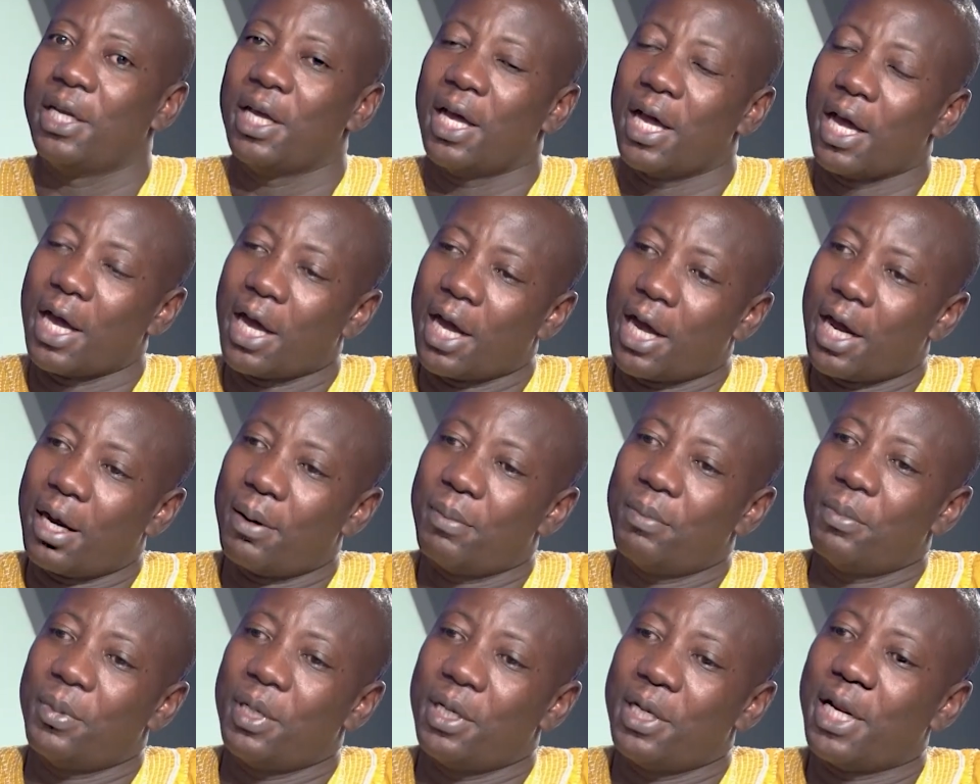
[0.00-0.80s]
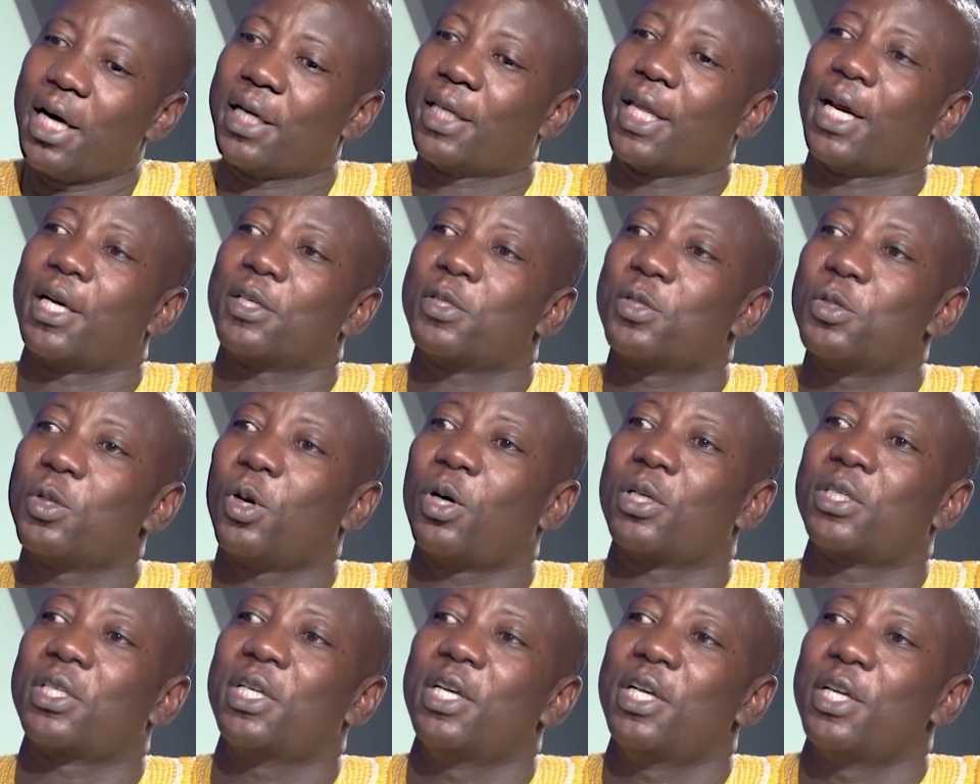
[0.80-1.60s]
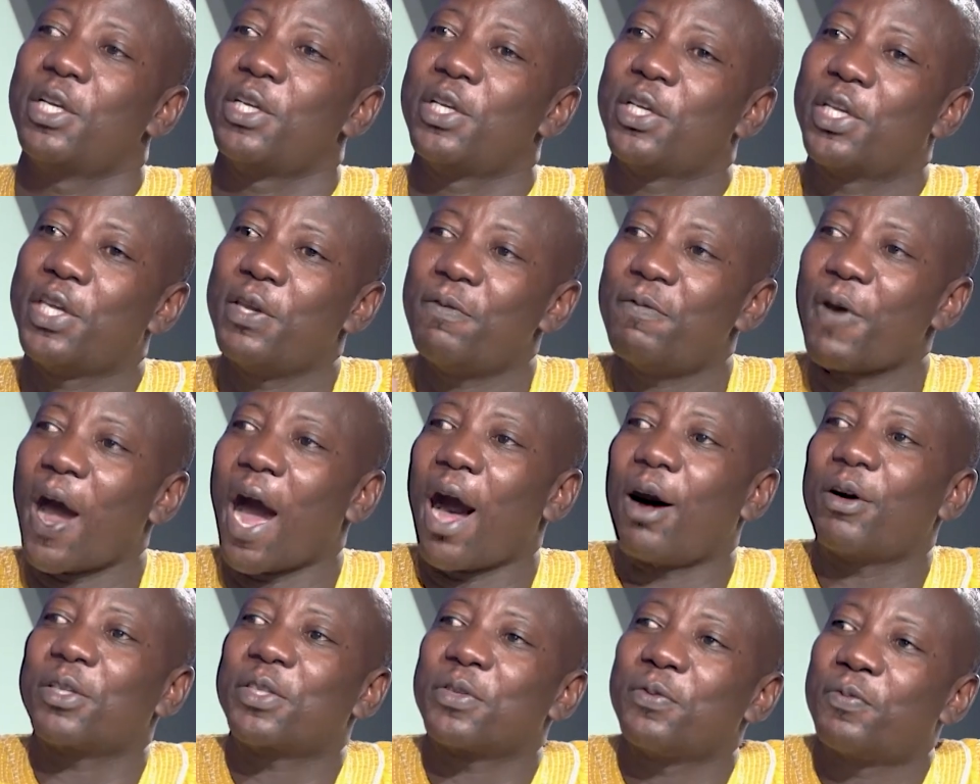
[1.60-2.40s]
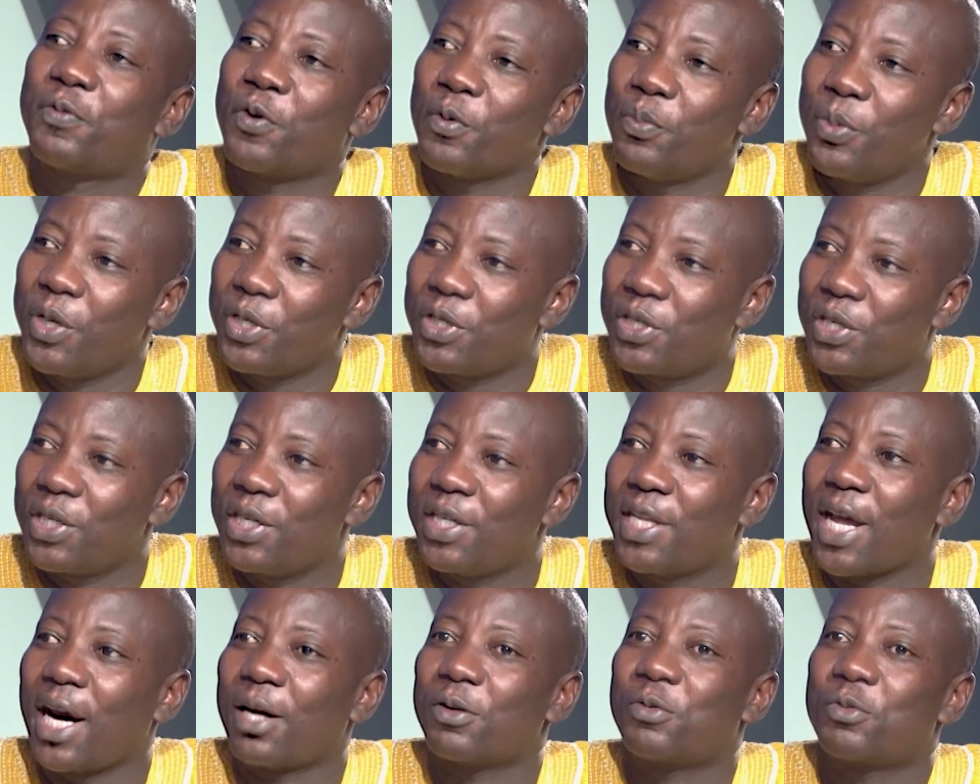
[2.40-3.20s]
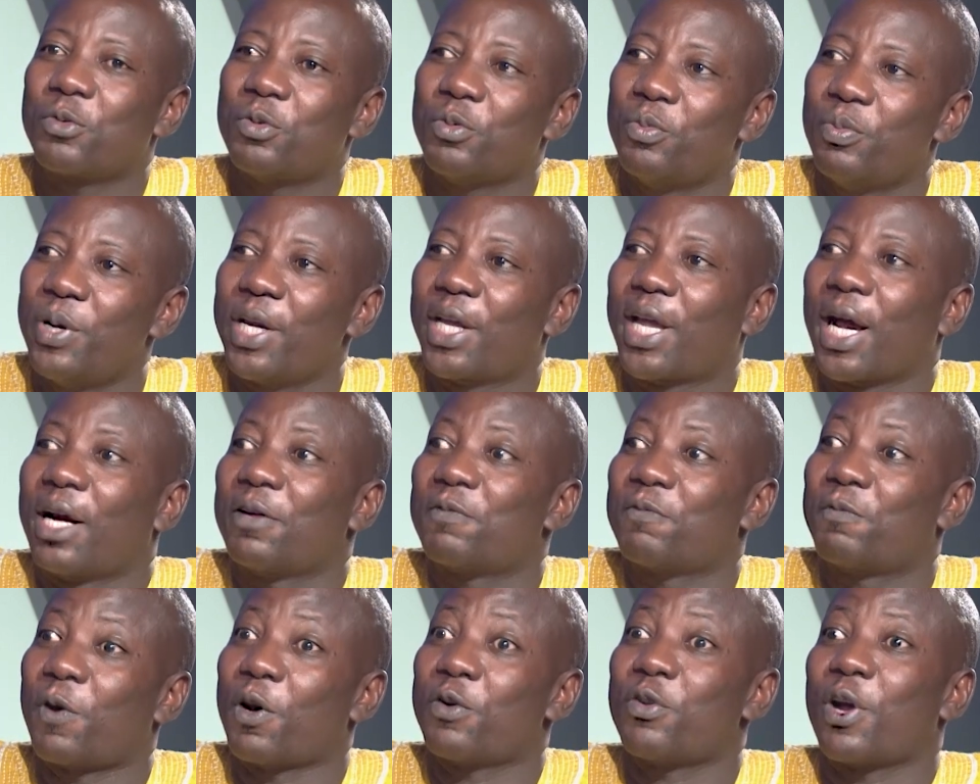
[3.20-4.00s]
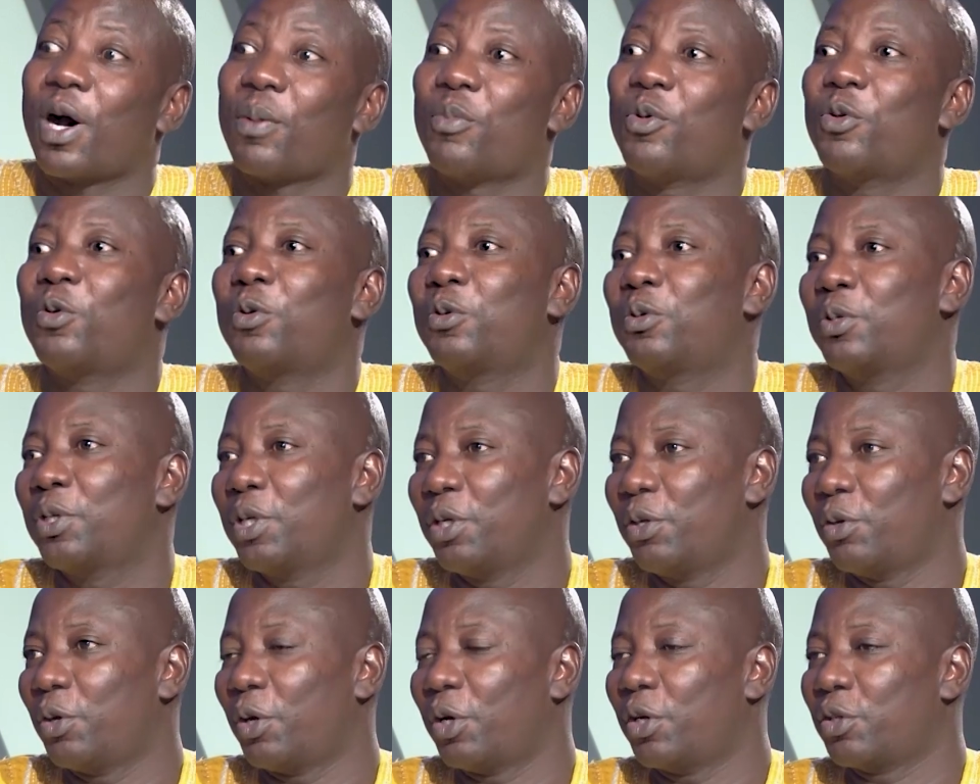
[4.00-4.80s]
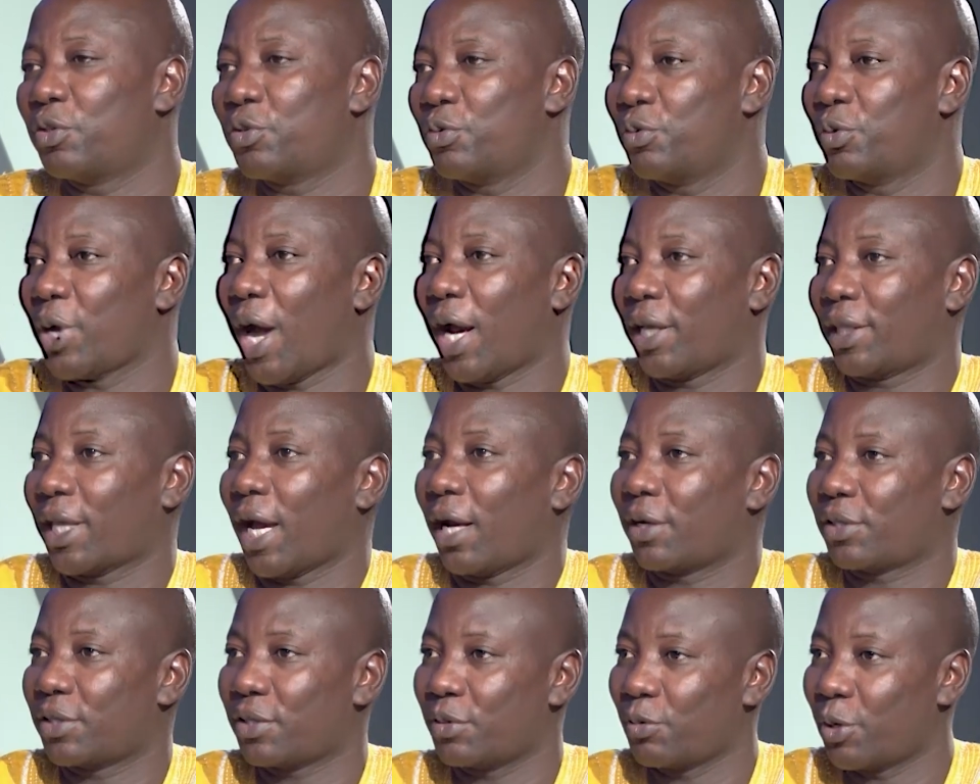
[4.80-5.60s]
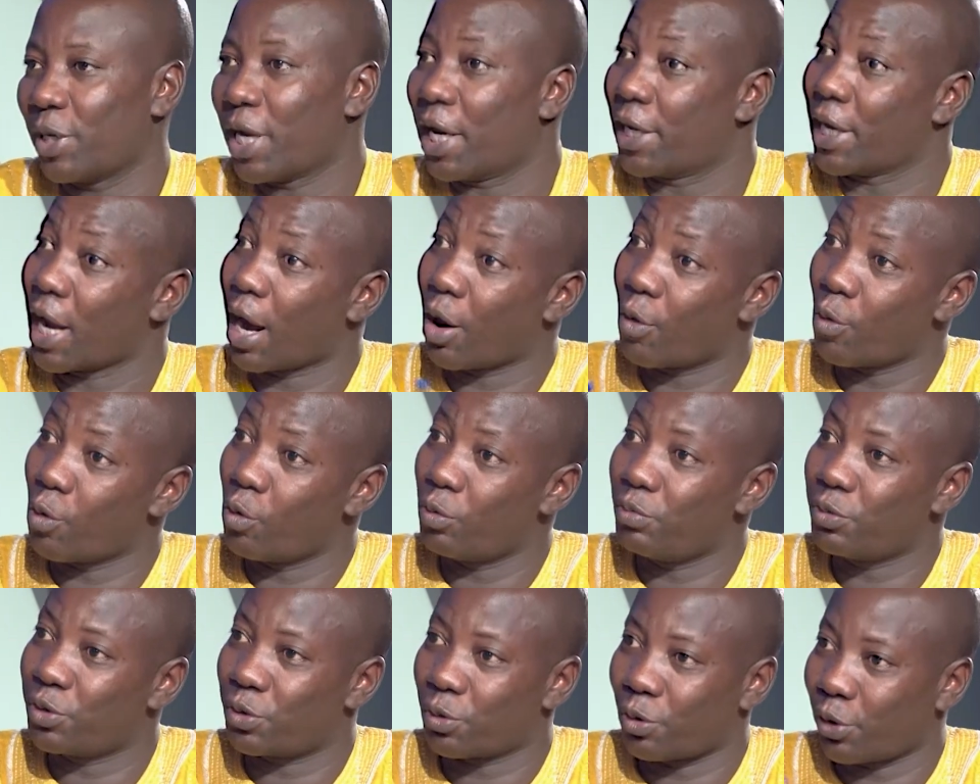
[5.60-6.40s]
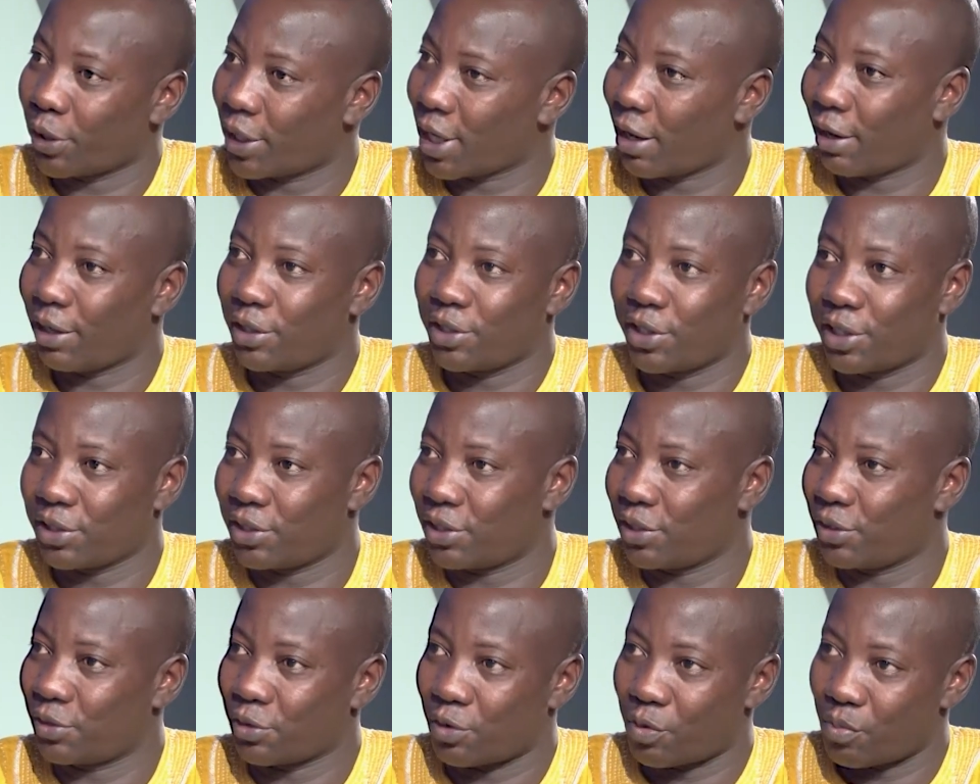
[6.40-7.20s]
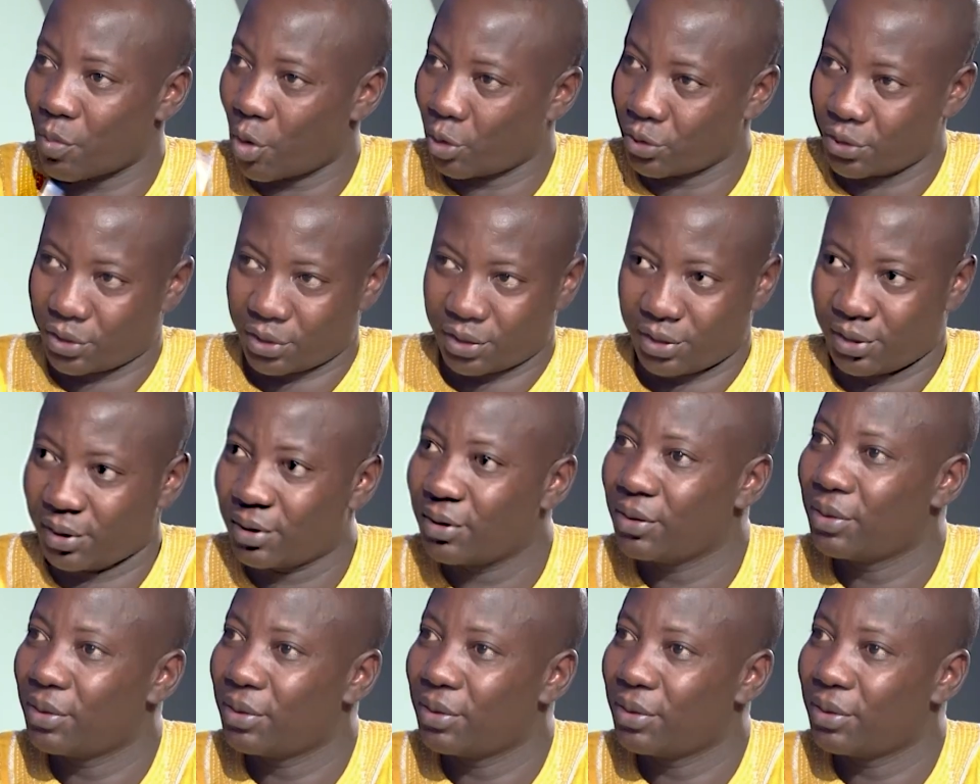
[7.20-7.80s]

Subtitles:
let us not give out information that will make us vulnerable, to attacks, whether in our homes or in our churches or mosques.